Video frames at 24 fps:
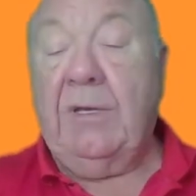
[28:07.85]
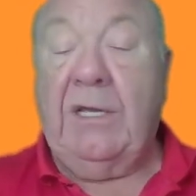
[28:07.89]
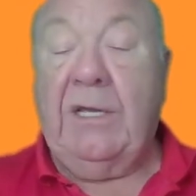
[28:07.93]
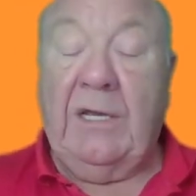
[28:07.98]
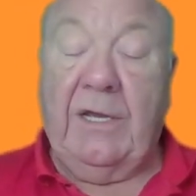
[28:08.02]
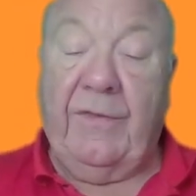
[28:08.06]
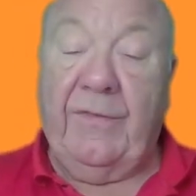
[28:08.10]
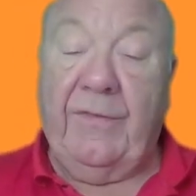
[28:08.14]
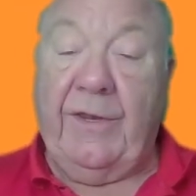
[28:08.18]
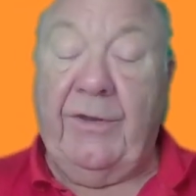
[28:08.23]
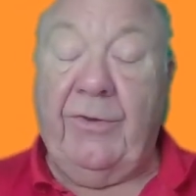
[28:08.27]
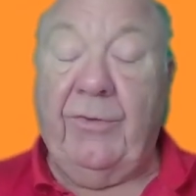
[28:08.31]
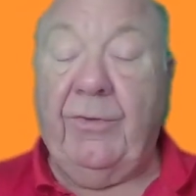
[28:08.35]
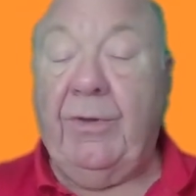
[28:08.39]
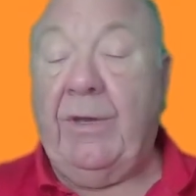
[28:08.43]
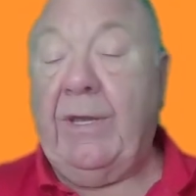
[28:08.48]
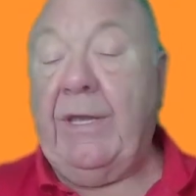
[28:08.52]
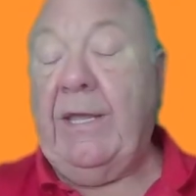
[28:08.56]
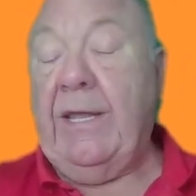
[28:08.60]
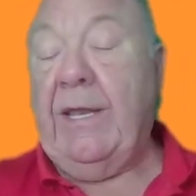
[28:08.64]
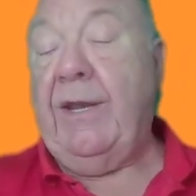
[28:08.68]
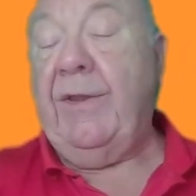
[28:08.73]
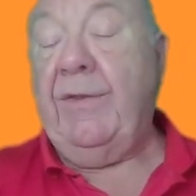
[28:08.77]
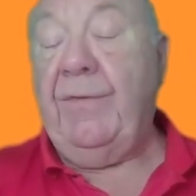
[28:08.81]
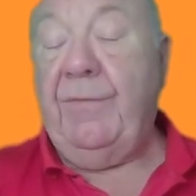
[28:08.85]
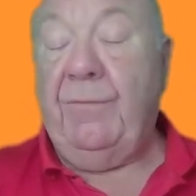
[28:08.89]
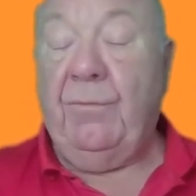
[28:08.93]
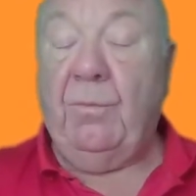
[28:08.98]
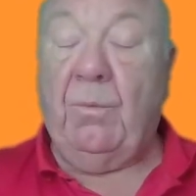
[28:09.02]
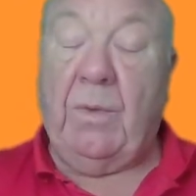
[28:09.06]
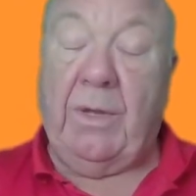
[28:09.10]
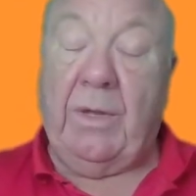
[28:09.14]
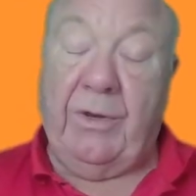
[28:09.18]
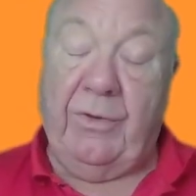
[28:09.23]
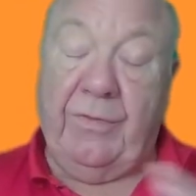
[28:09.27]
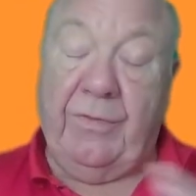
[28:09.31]
and then do it again, and
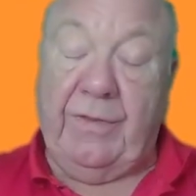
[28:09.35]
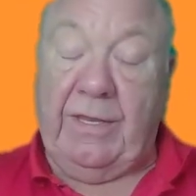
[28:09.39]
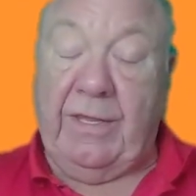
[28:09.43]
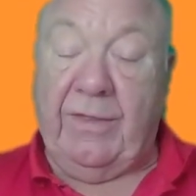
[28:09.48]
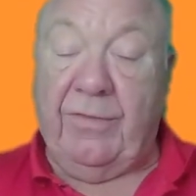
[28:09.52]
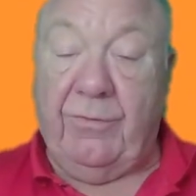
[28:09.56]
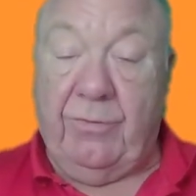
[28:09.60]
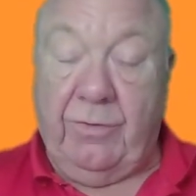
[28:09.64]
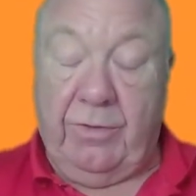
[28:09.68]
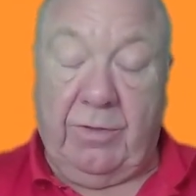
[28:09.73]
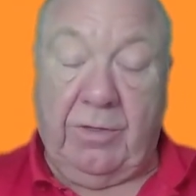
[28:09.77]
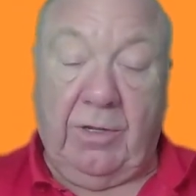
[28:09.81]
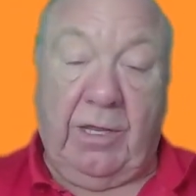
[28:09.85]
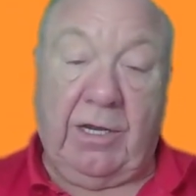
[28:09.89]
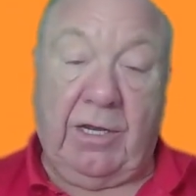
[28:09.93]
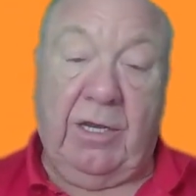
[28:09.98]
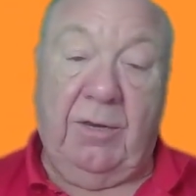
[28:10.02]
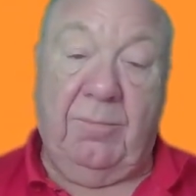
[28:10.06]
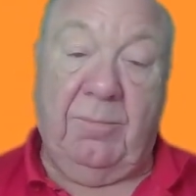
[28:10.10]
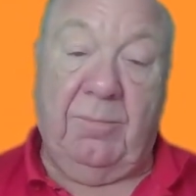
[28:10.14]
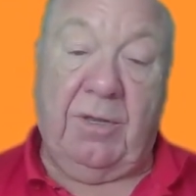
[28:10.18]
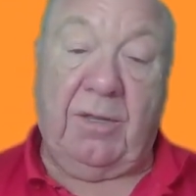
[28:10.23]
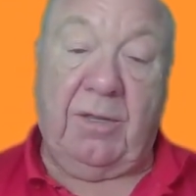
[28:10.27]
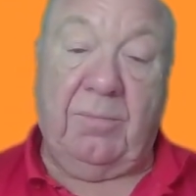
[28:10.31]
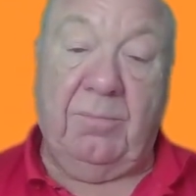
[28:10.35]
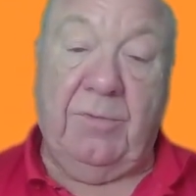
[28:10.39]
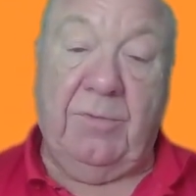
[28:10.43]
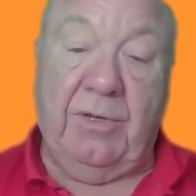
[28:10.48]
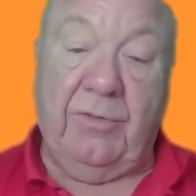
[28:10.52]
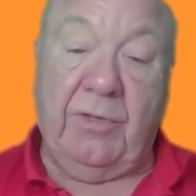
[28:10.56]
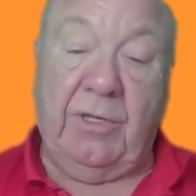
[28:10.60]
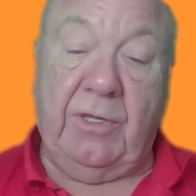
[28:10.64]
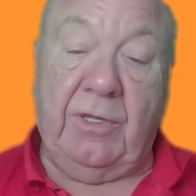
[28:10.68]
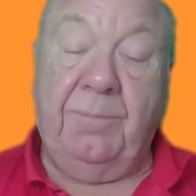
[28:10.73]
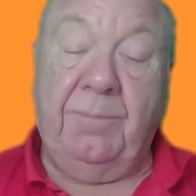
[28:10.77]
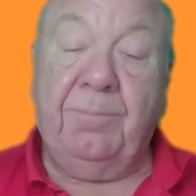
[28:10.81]
one or the other is likely to make them dizzy.